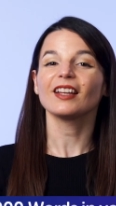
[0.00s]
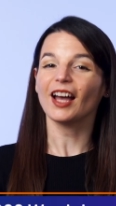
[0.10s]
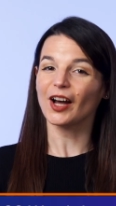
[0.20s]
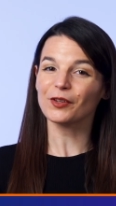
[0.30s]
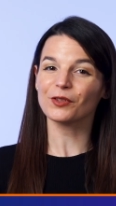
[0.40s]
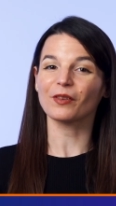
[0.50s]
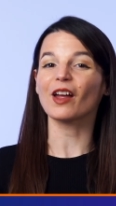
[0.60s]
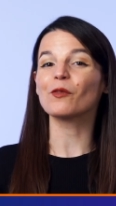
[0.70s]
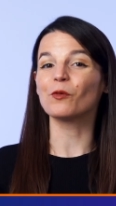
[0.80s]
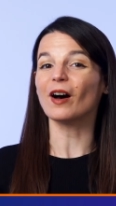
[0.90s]
how to
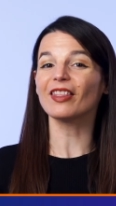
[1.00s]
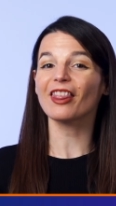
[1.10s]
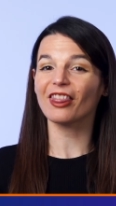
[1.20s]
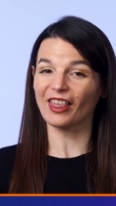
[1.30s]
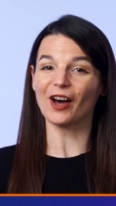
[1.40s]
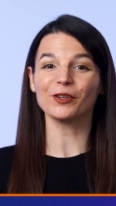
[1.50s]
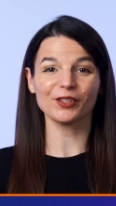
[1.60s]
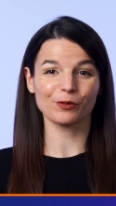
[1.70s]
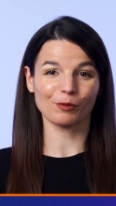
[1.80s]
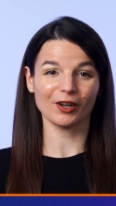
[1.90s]
write
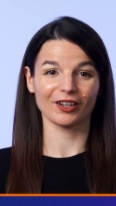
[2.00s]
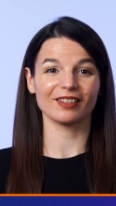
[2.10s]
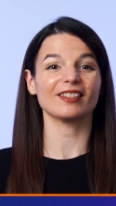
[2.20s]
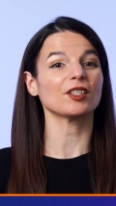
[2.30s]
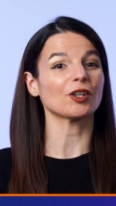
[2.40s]
1,000 words in